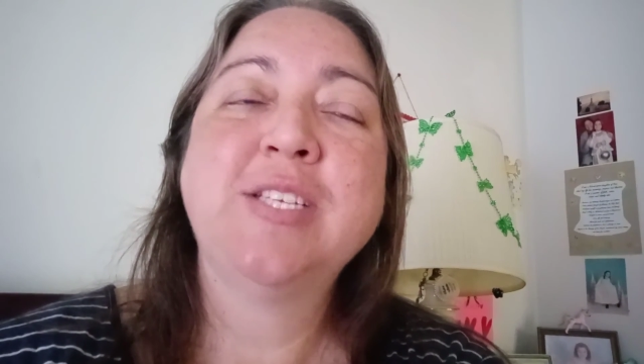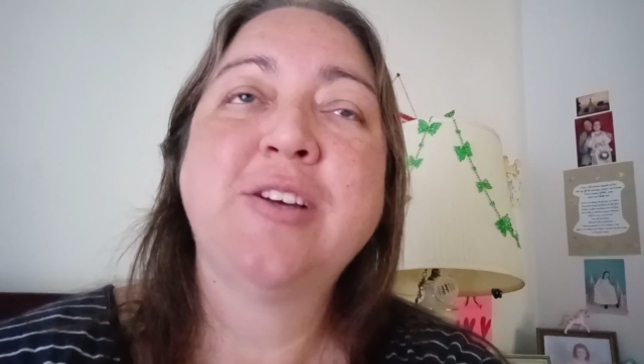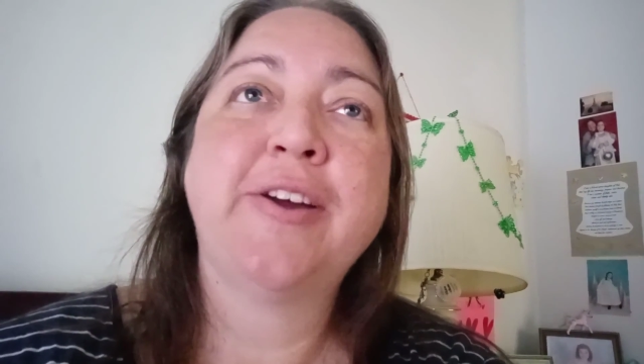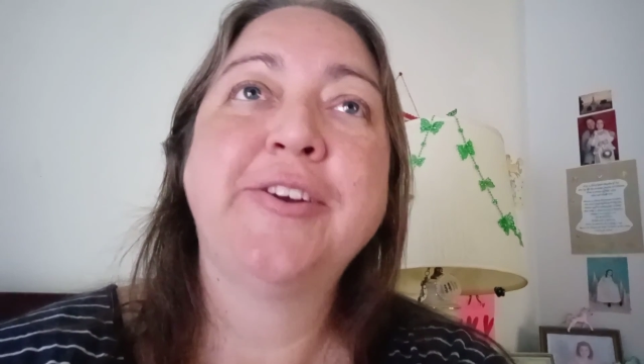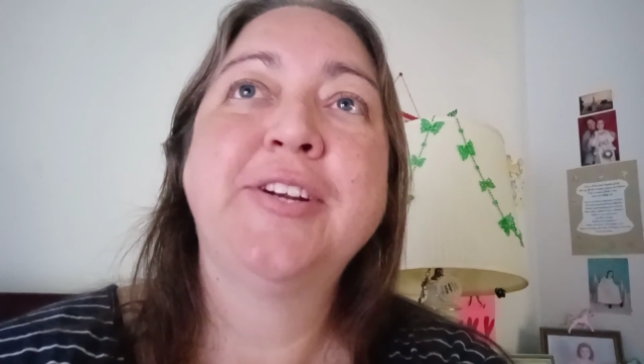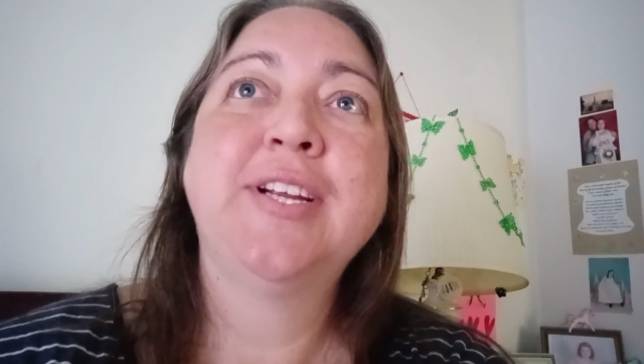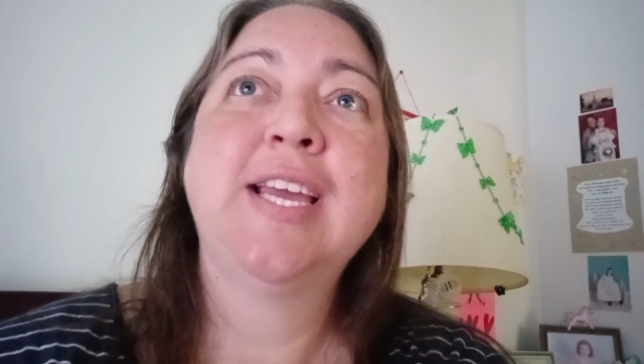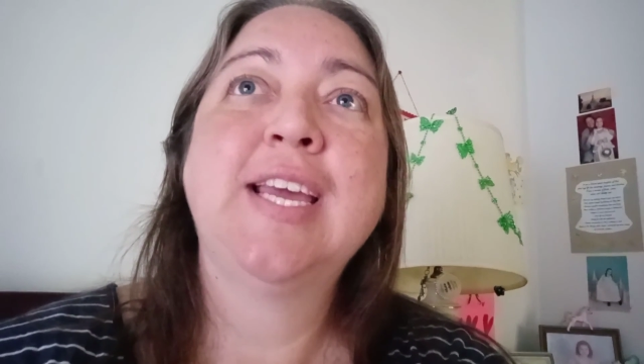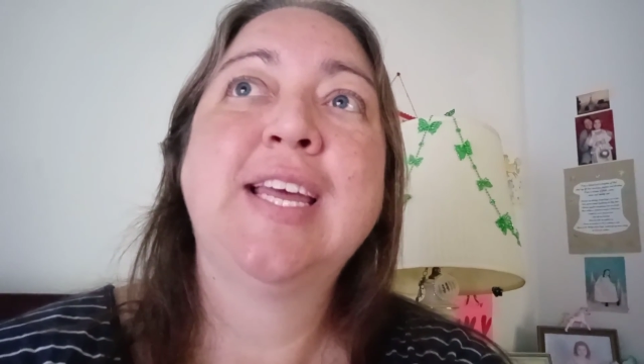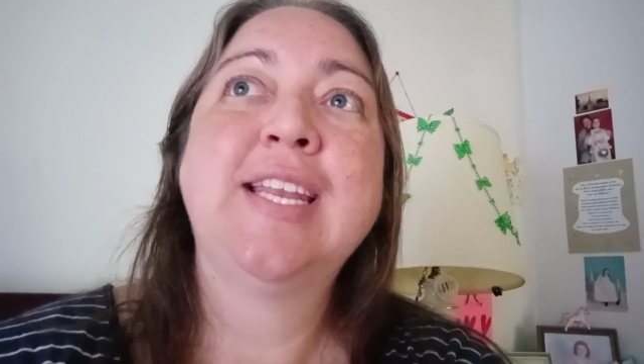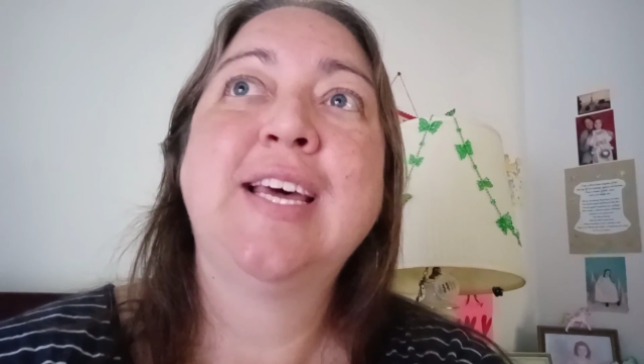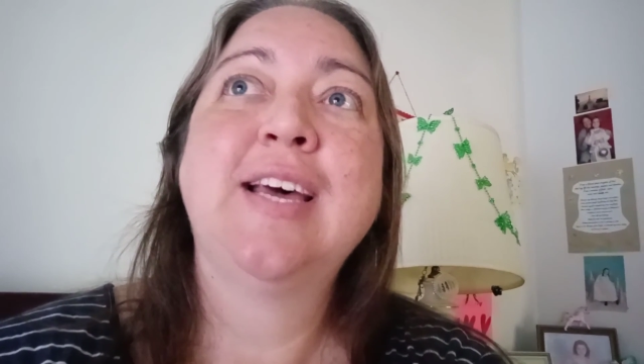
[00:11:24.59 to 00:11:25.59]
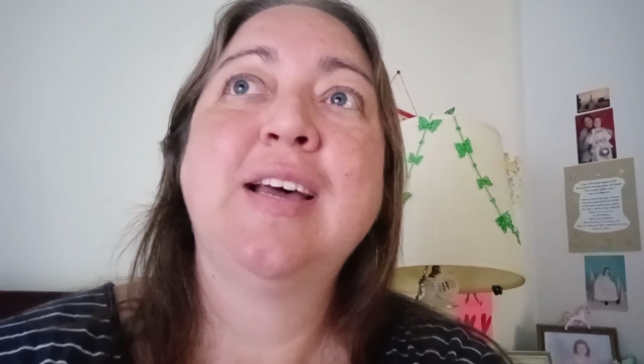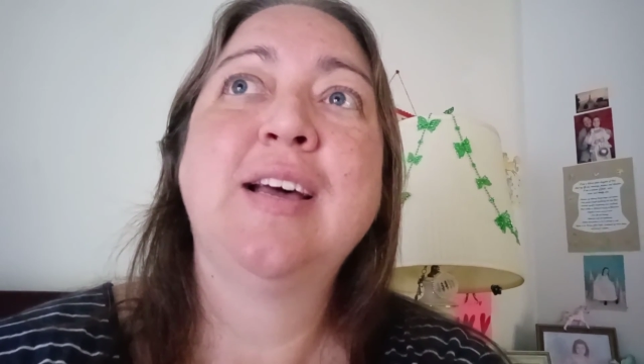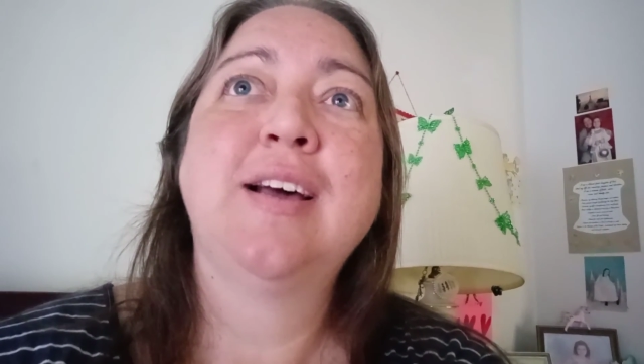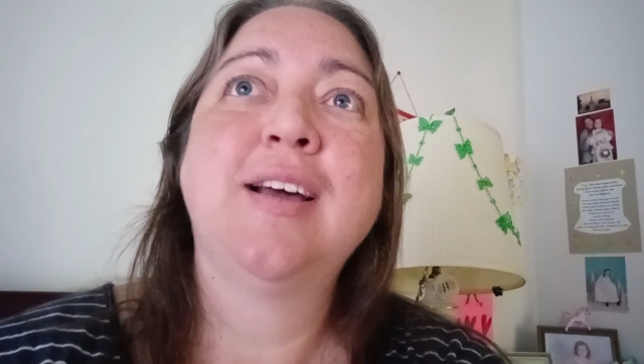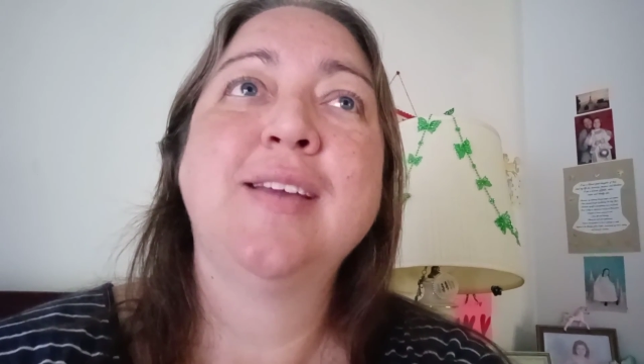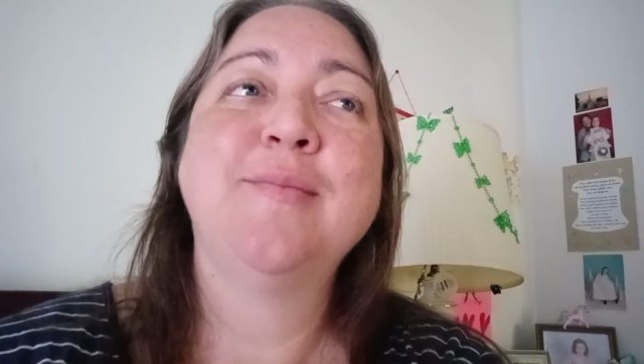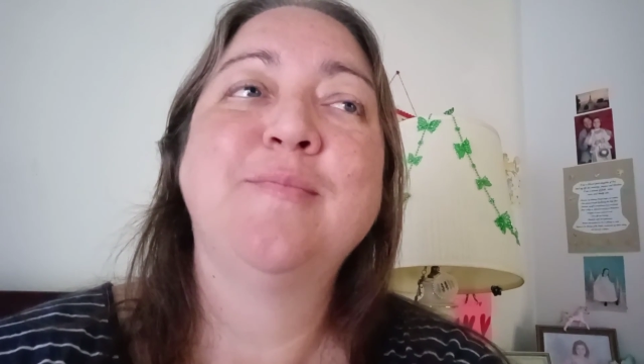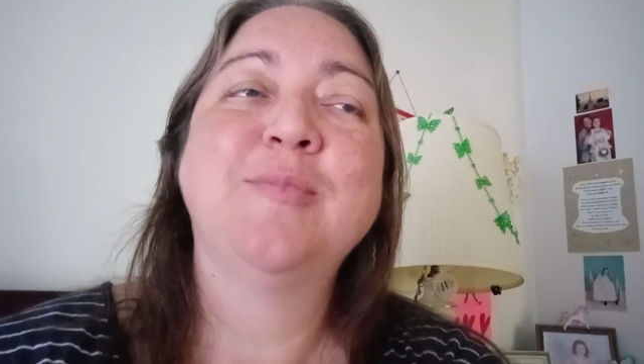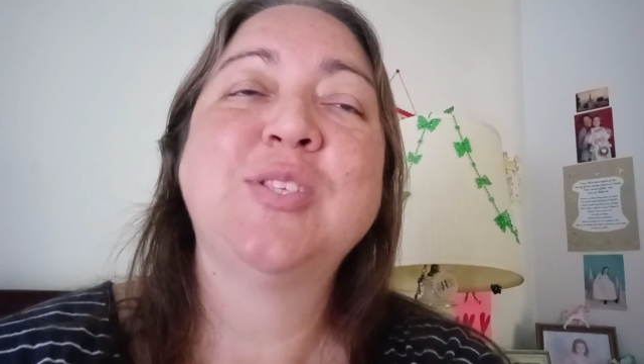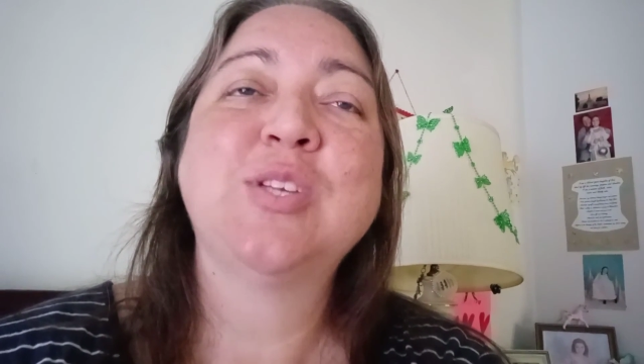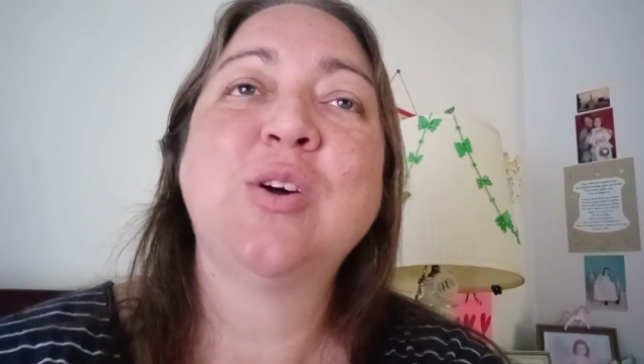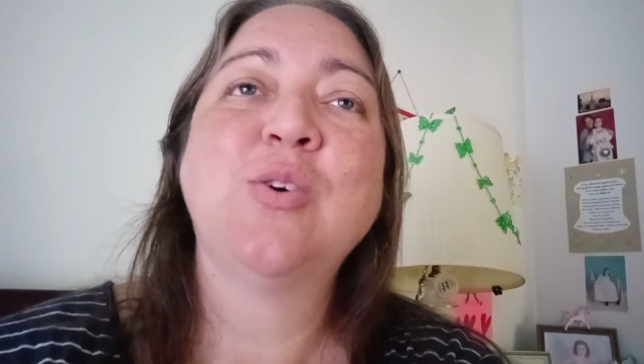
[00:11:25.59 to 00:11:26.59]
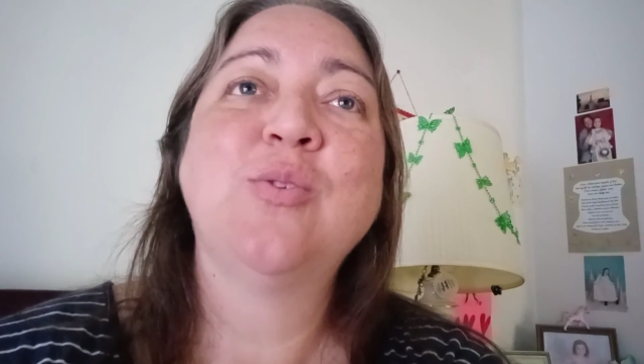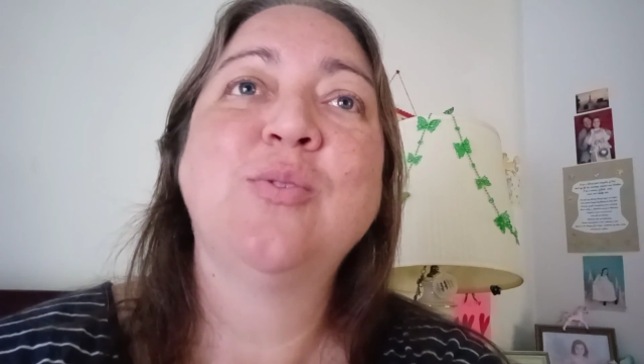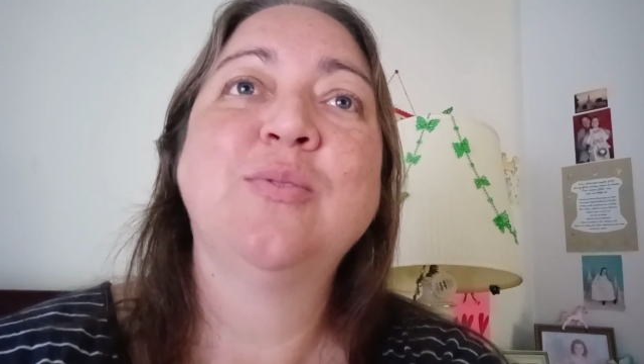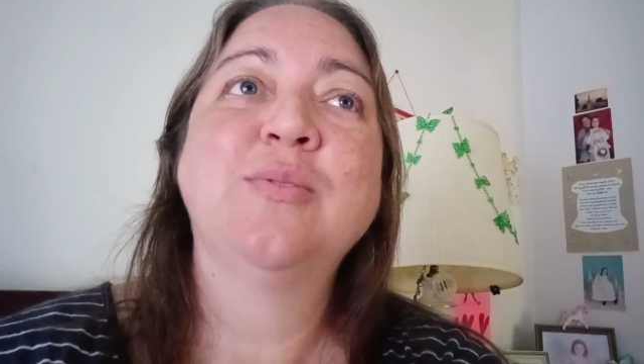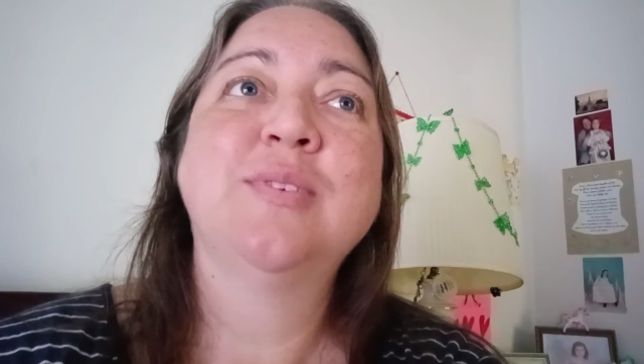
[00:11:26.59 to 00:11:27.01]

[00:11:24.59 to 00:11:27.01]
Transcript: daughter, and uh, I'm so